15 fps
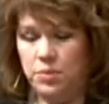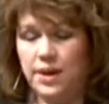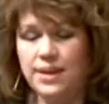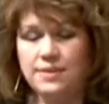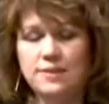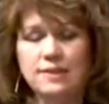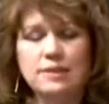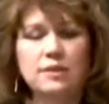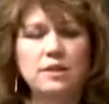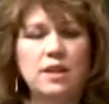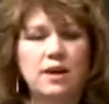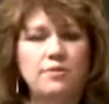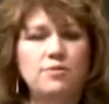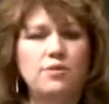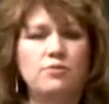But I still
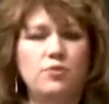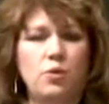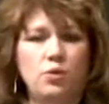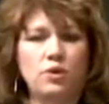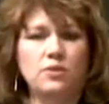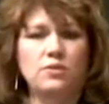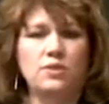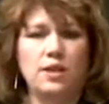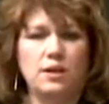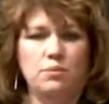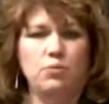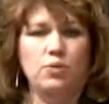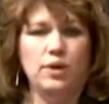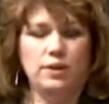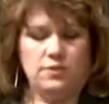love the focus that
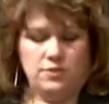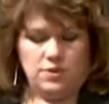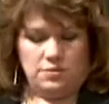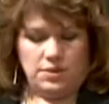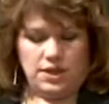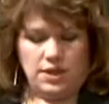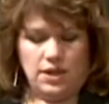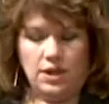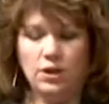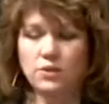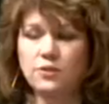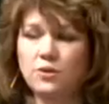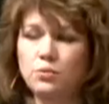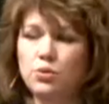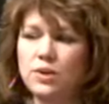it brings to me. It
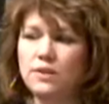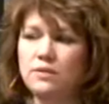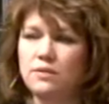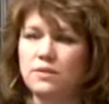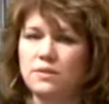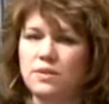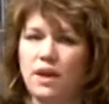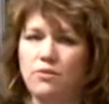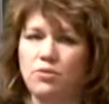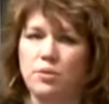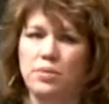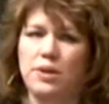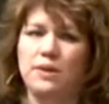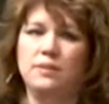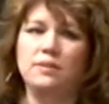also brings
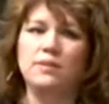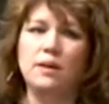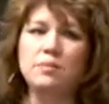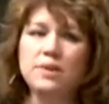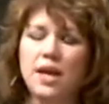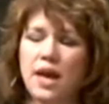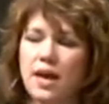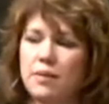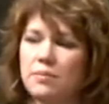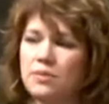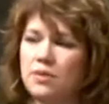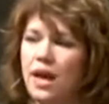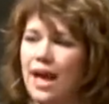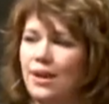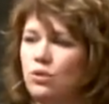discovery, because
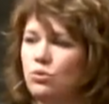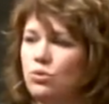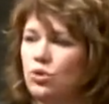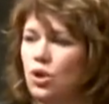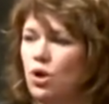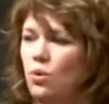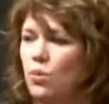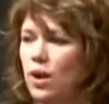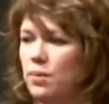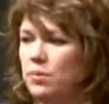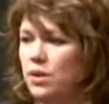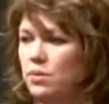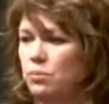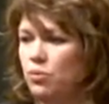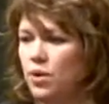sometimes I don't know what
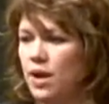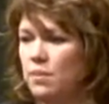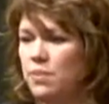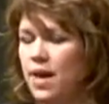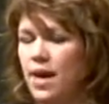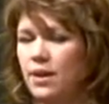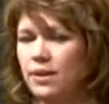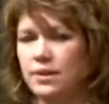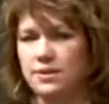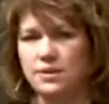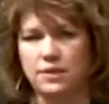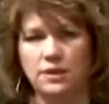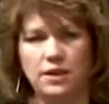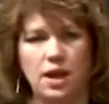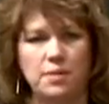I'm going to pray about
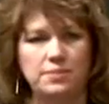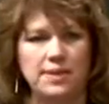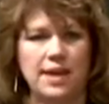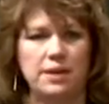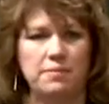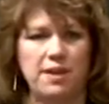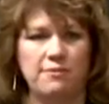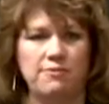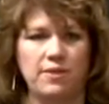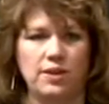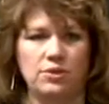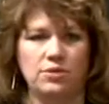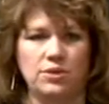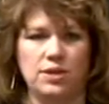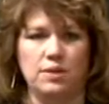until it comes out of my
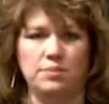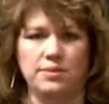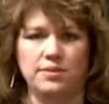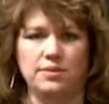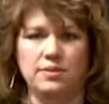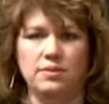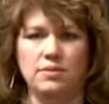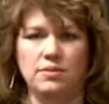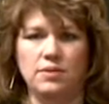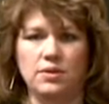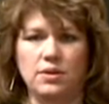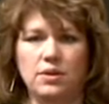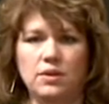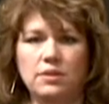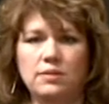fingertips.
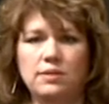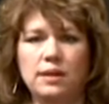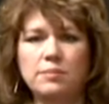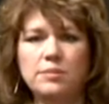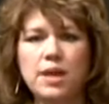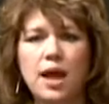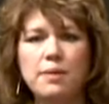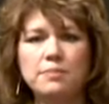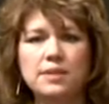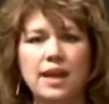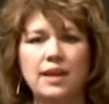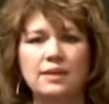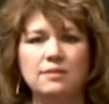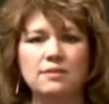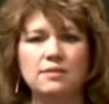Sometimes
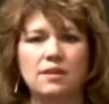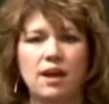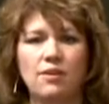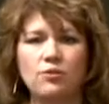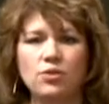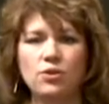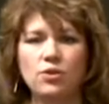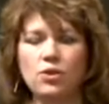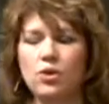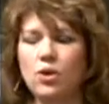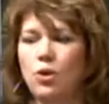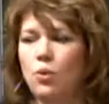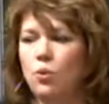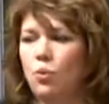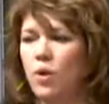I discover
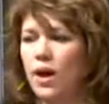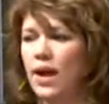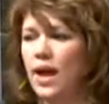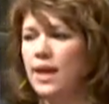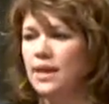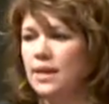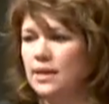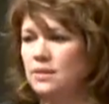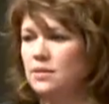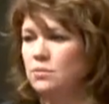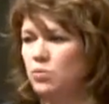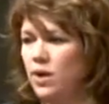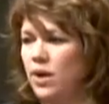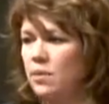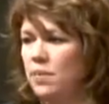what I need
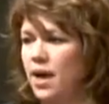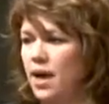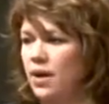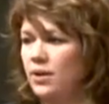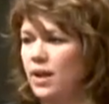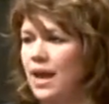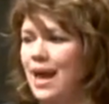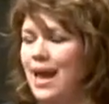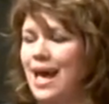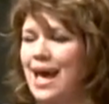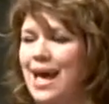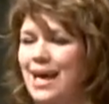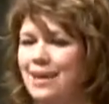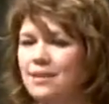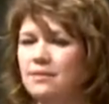to pray about
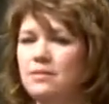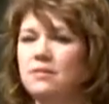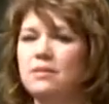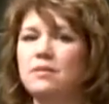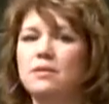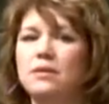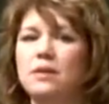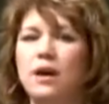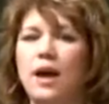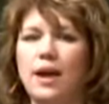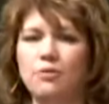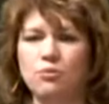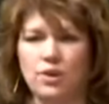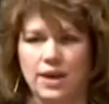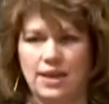as
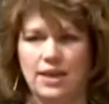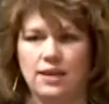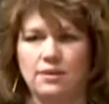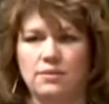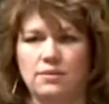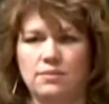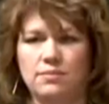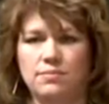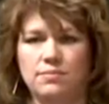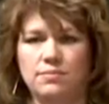I write it.